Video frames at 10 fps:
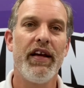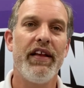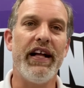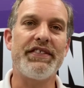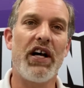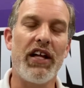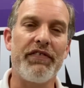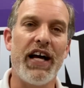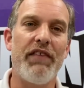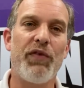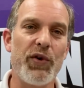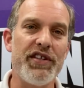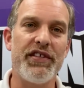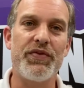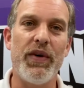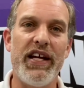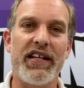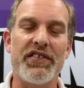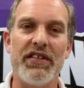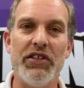That's all I've got for you this week.
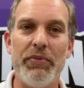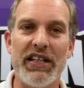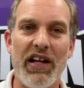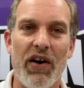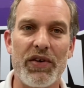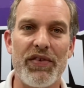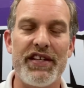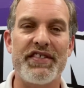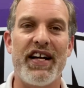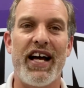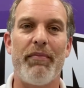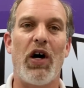It's a little bit longer this time.